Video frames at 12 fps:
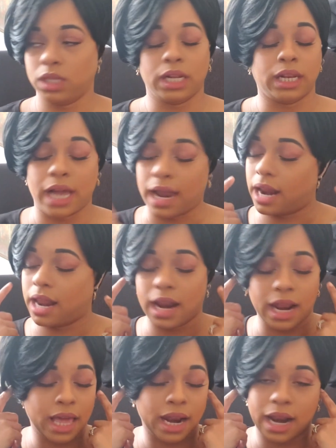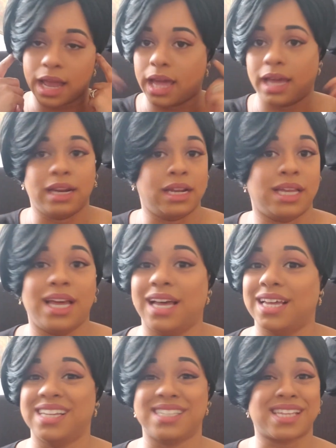La la la la la la la. And
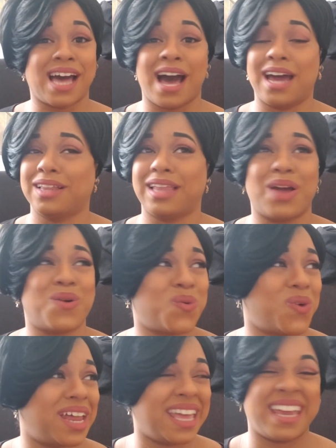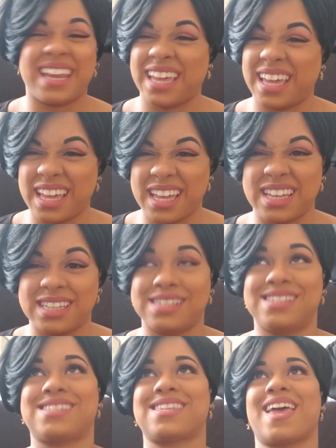it's kind of like what it
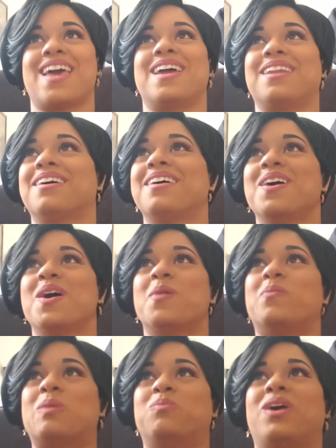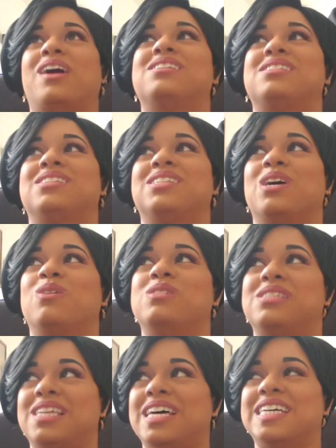is. And my boss
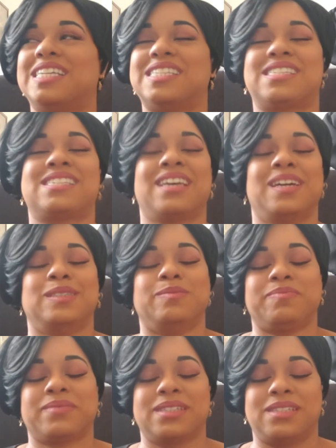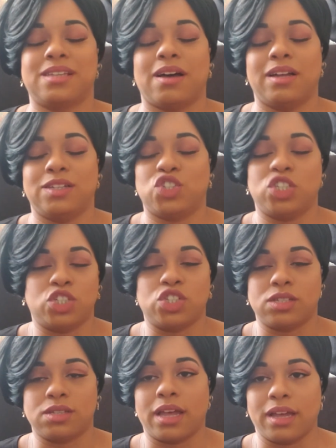knows this. So, and she's
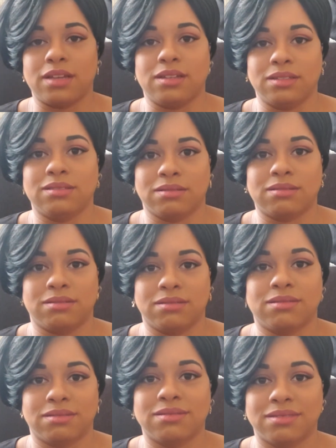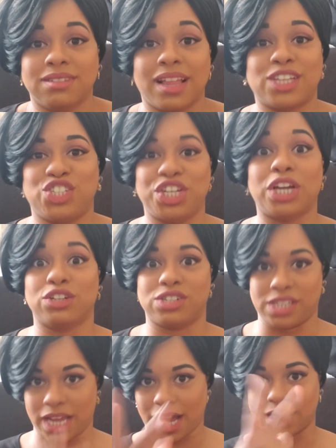just like, like, she
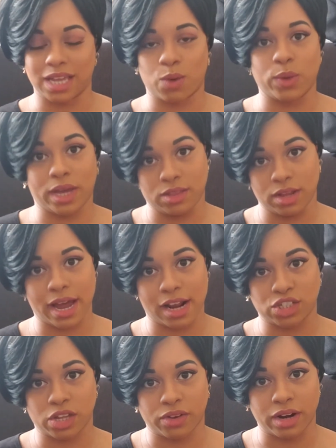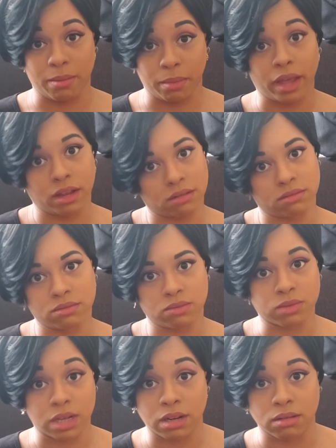understands. Like, we can look at each other and I'm like,
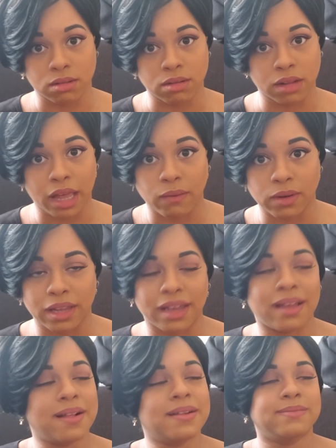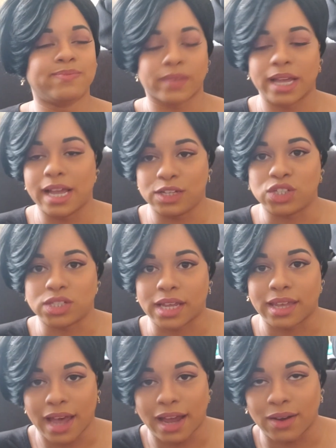can you, like, really? And she's
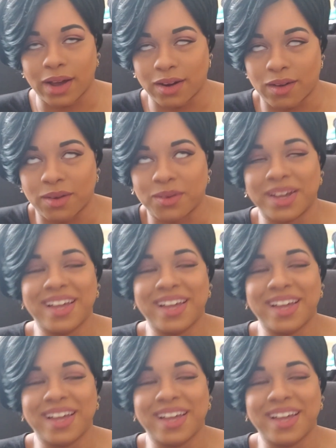like, yeah, I know.